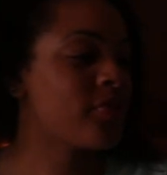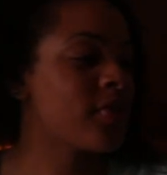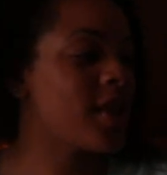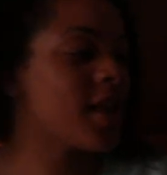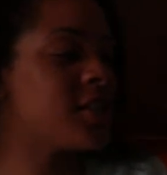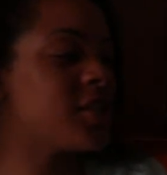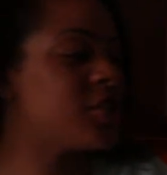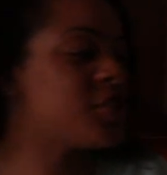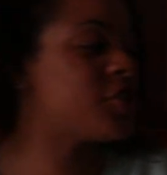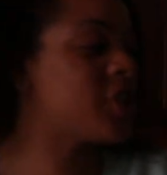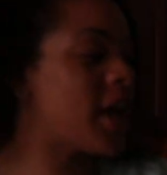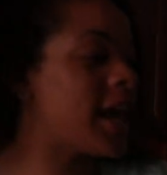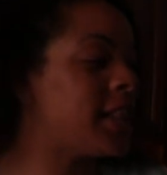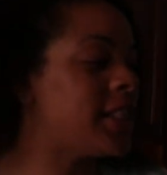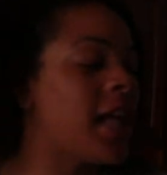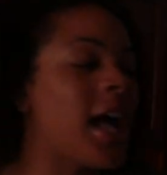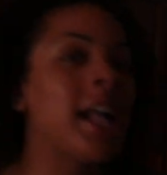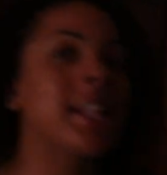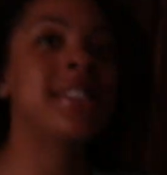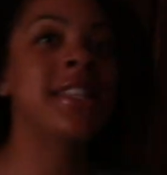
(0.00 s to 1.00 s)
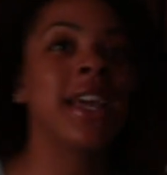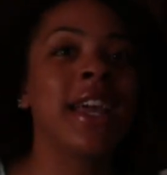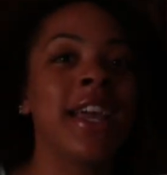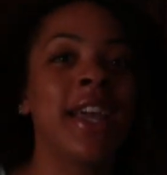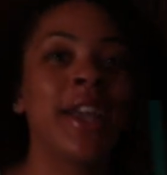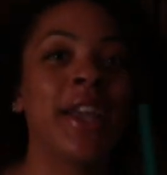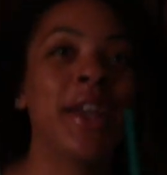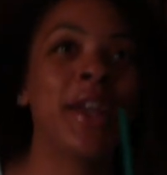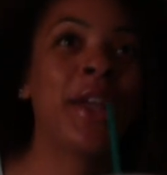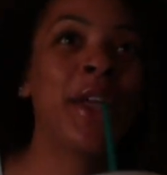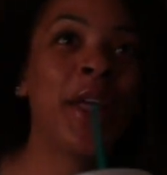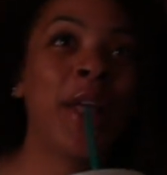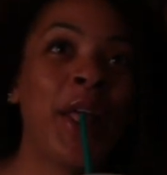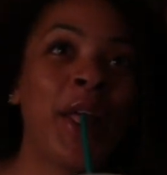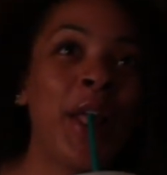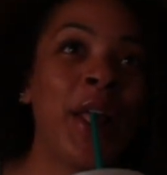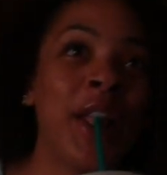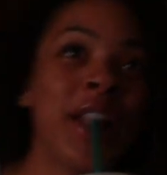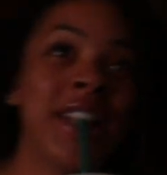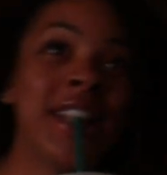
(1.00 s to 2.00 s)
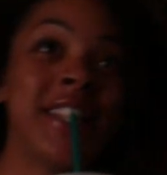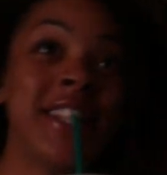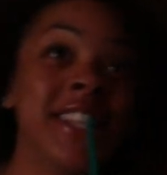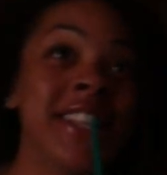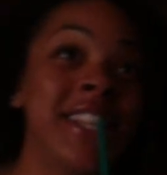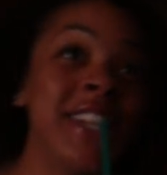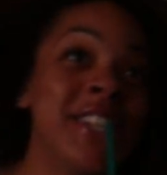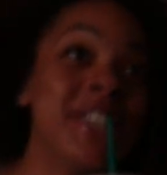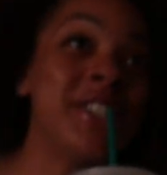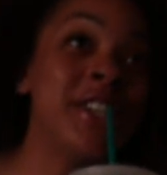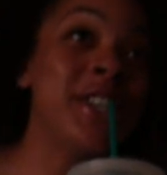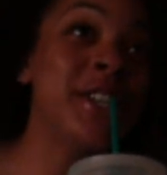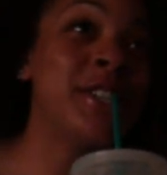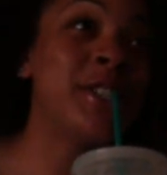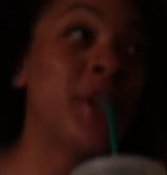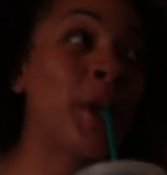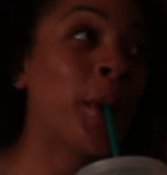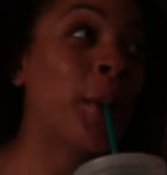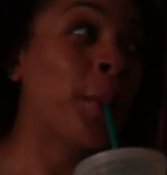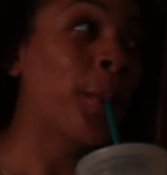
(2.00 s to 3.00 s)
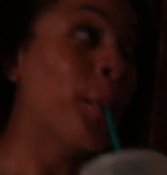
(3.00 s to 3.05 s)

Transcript: It's a chai latte. I don't like it. It's delicious. It tastes like